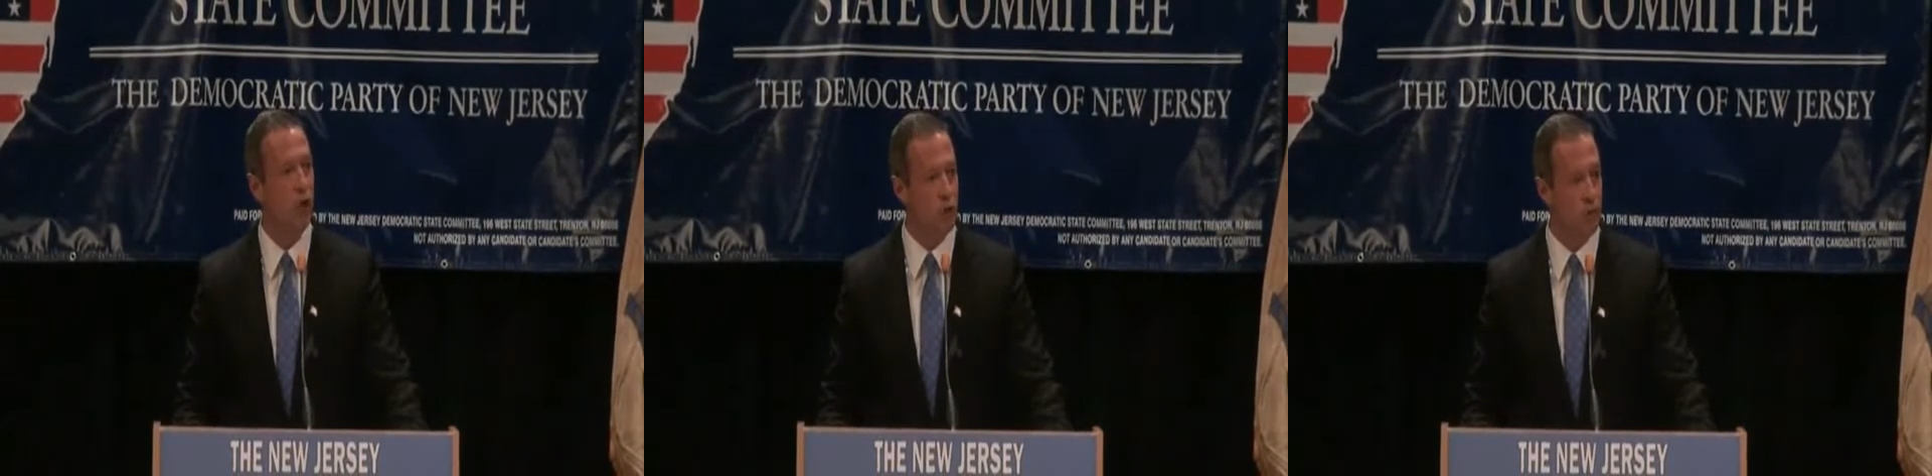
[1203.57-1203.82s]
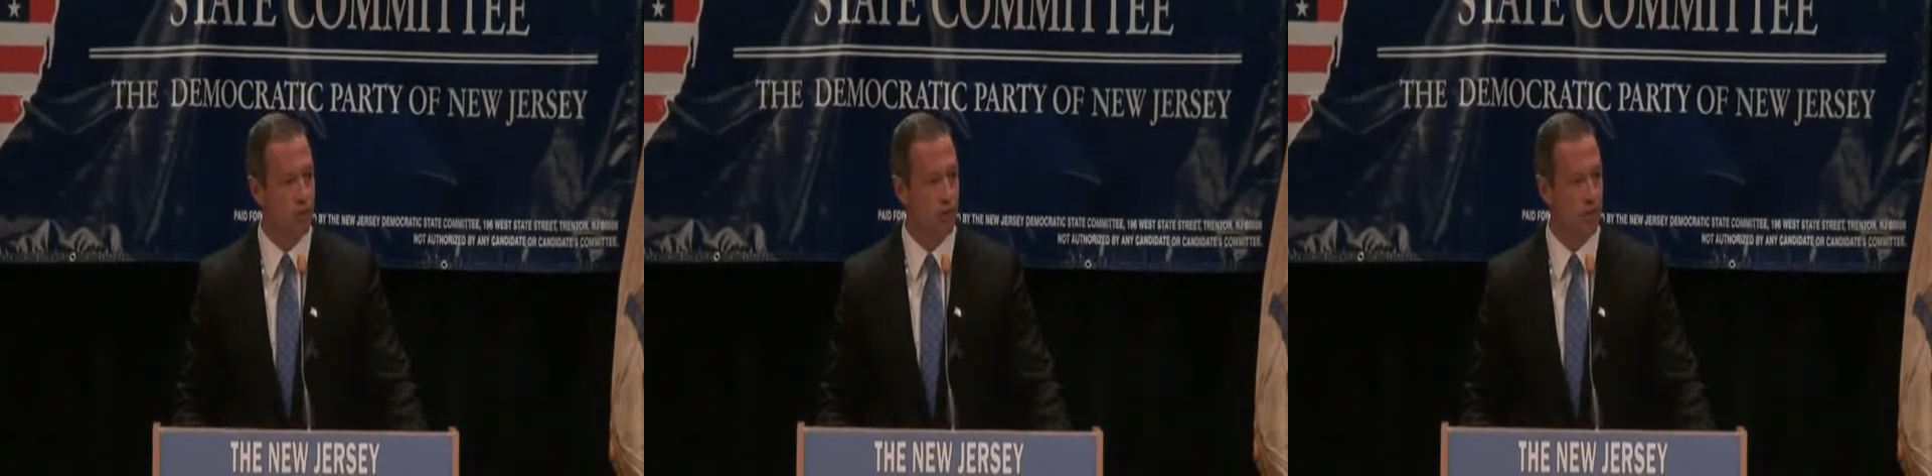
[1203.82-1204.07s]

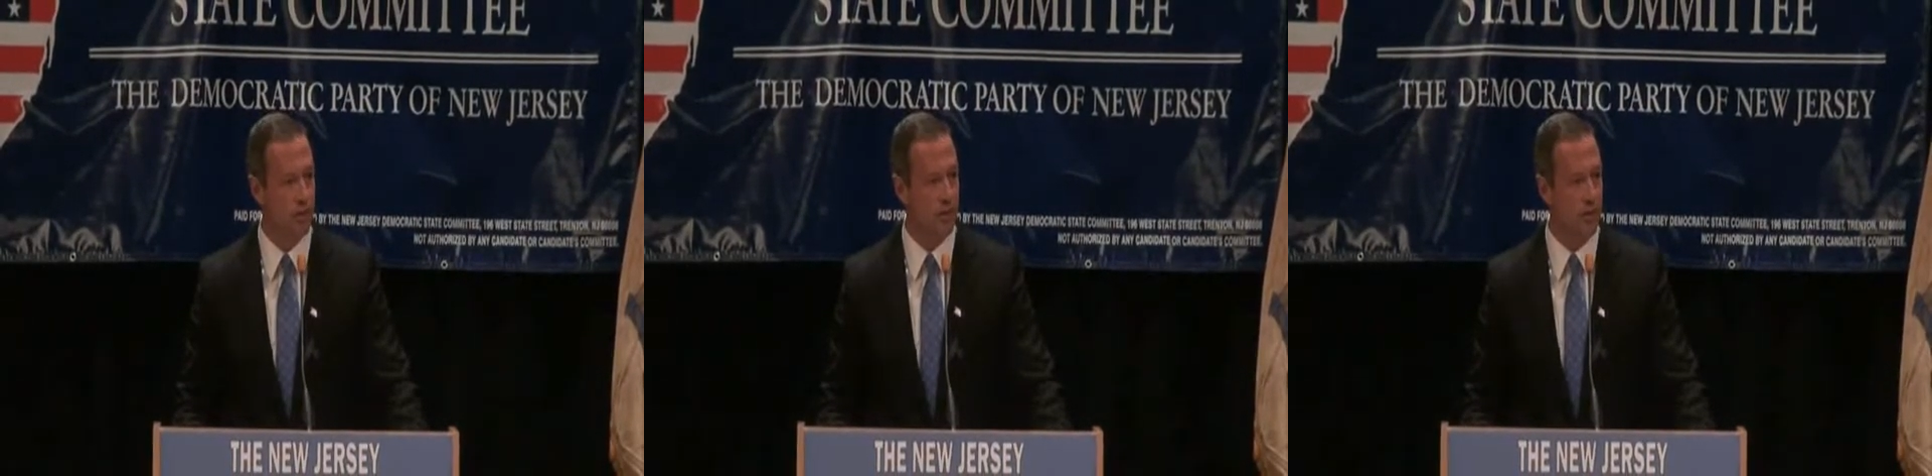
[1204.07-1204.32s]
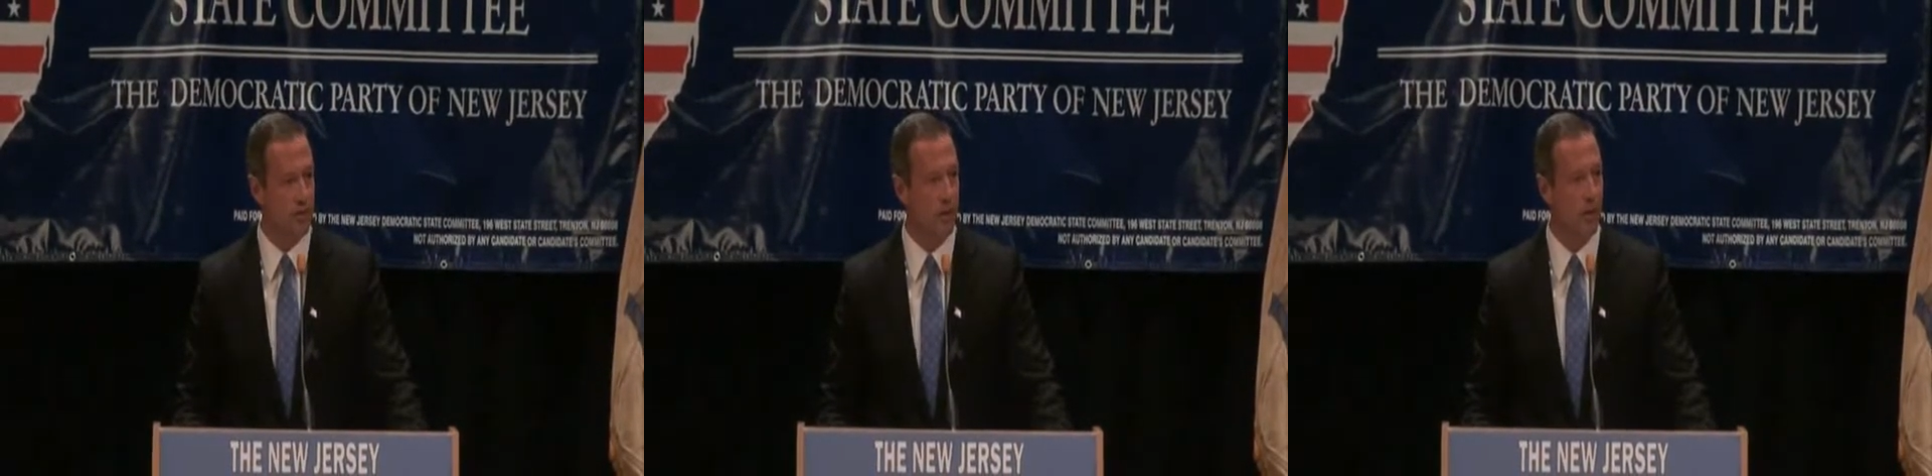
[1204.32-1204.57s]
New
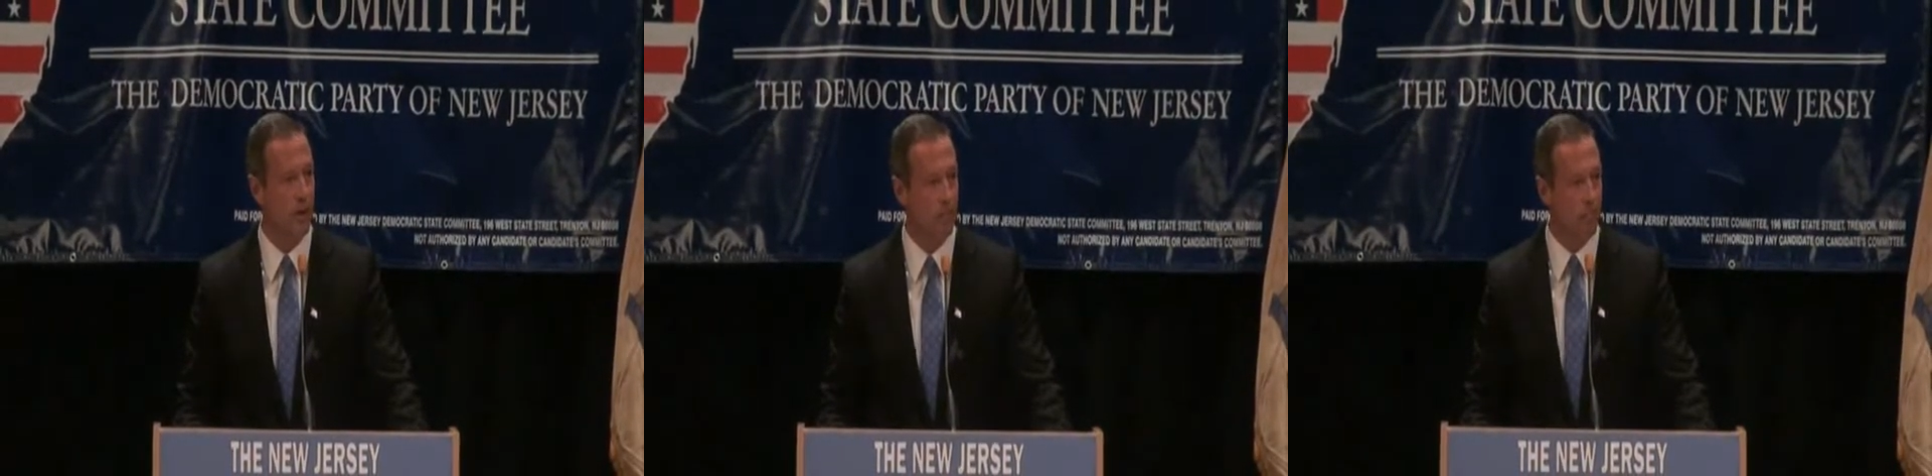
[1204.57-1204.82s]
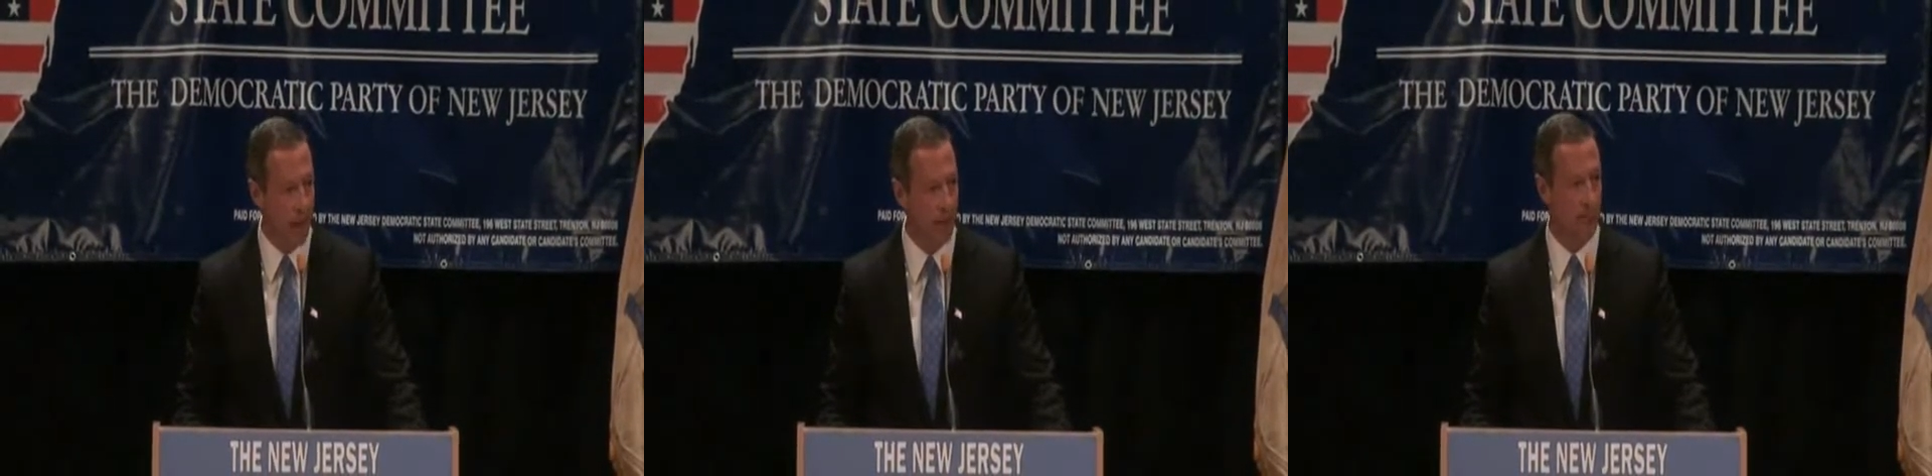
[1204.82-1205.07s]
Jersey's
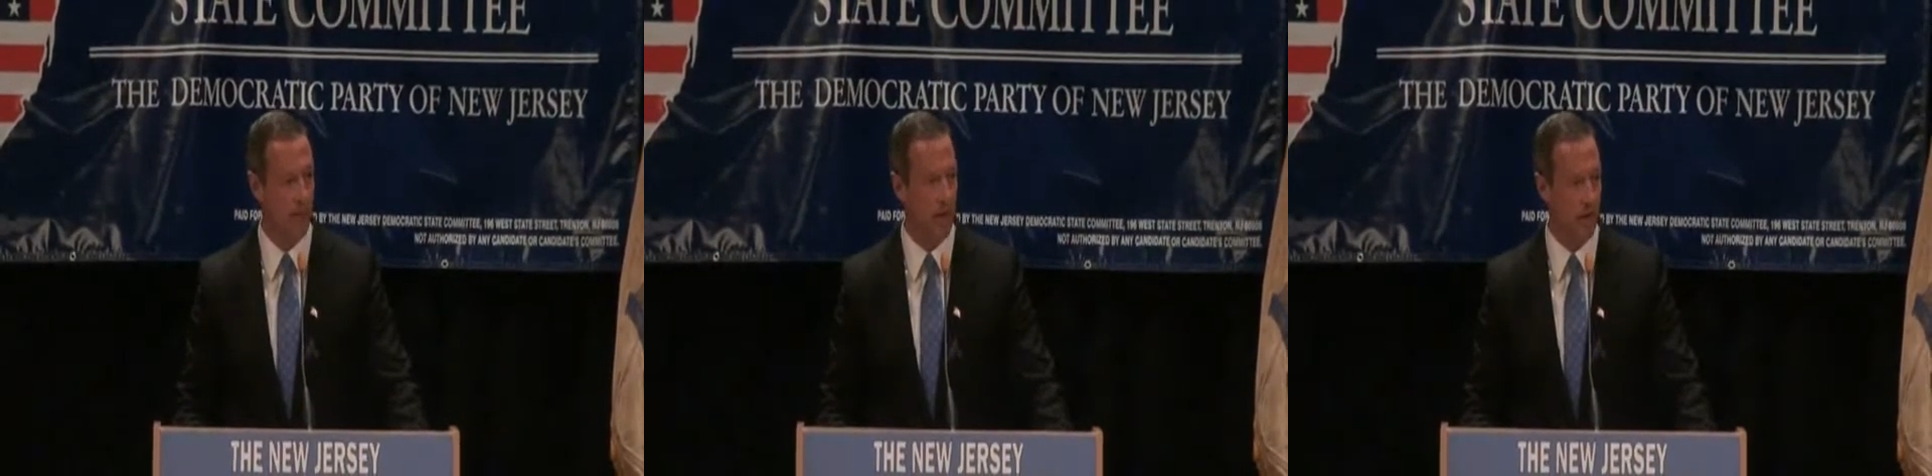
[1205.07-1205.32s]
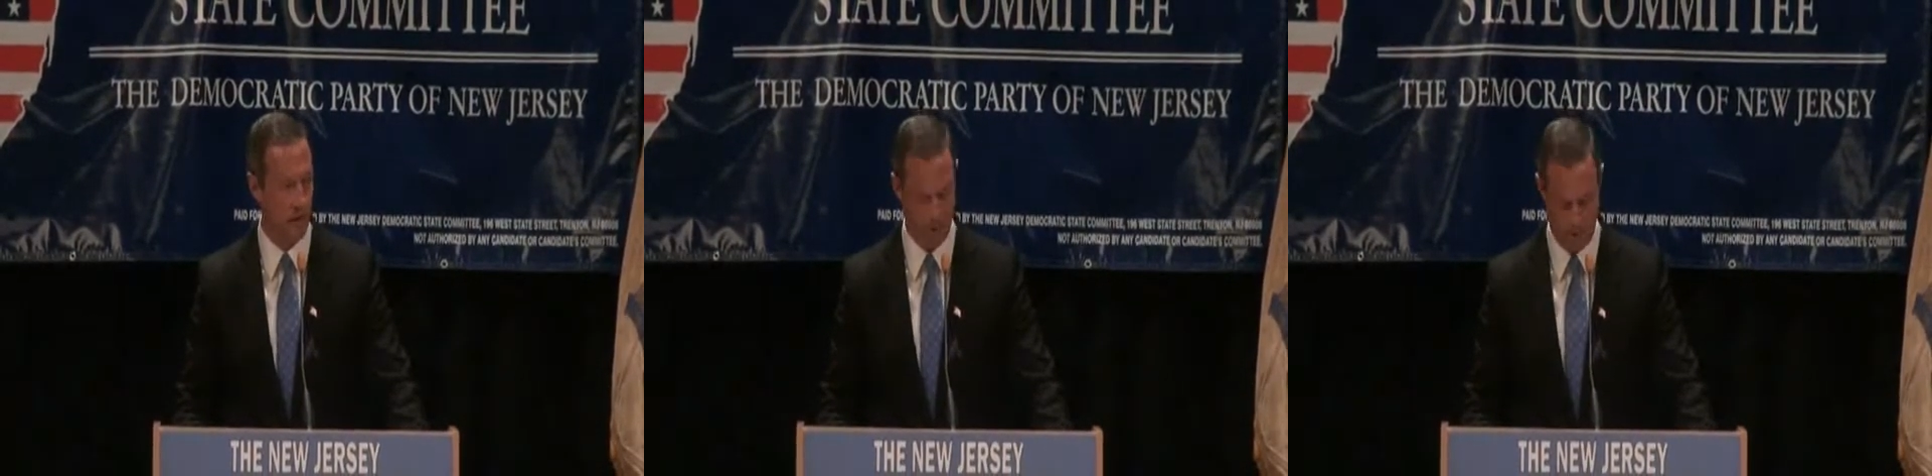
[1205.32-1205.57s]
bond
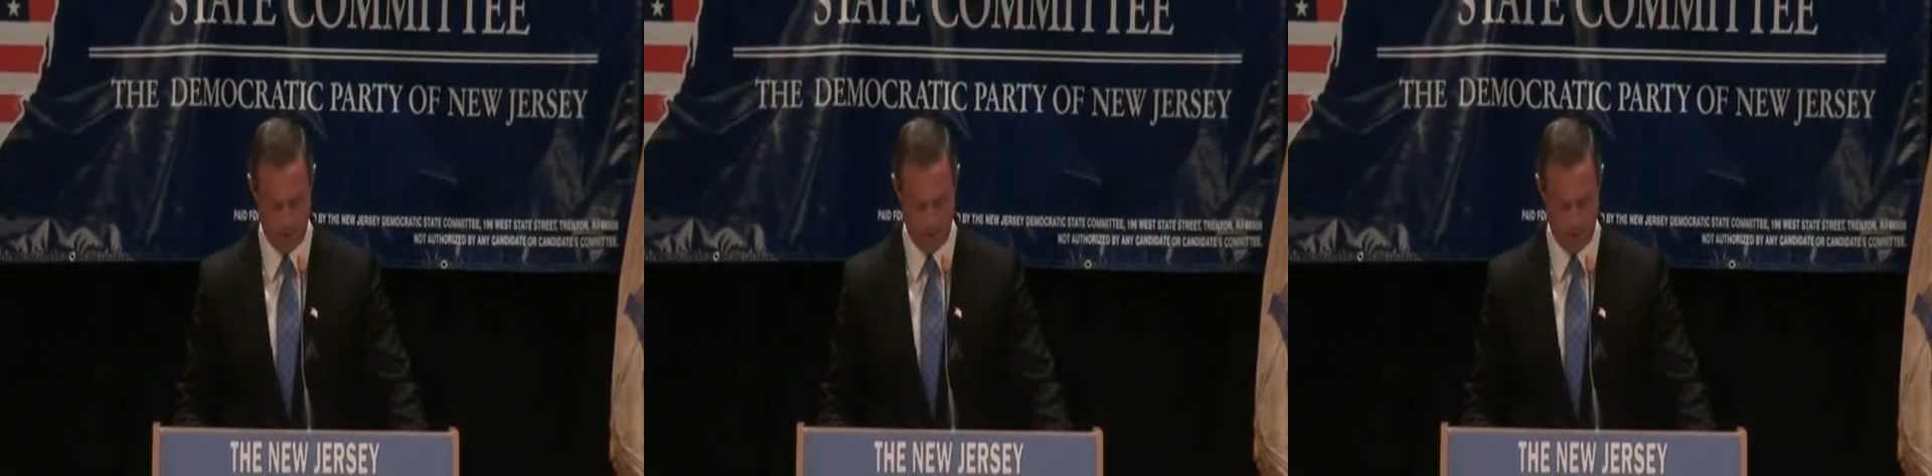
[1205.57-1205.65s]
ratings.